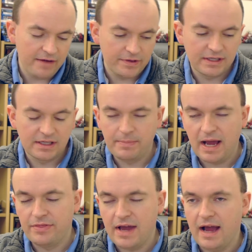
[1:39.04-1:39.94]
a think
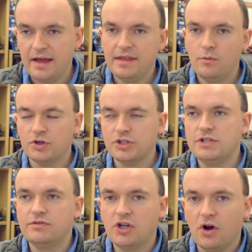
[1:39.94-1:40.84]
about that. And then once
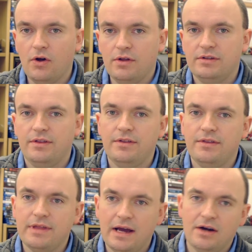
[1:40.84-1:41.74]
you've got
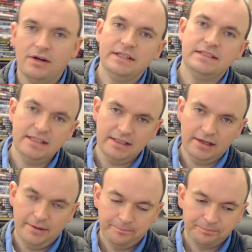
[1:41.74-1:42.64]
that
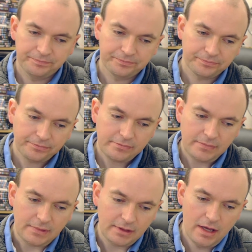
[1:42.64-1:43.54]
idea,
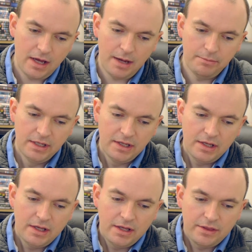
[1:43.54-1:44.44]

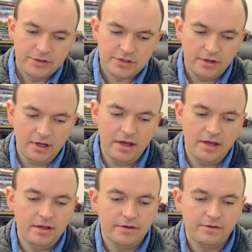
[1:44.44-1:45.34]
there's
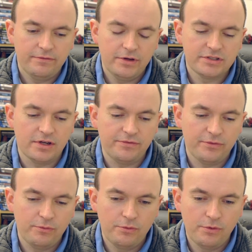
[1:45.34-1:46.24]
first off,
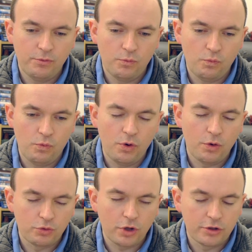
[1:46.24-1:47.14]

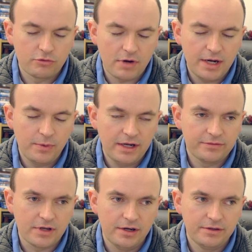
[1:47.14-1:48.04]
a great way
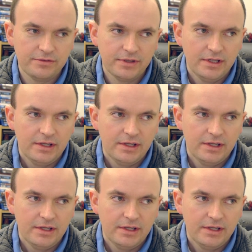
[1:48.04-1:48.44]
of kind of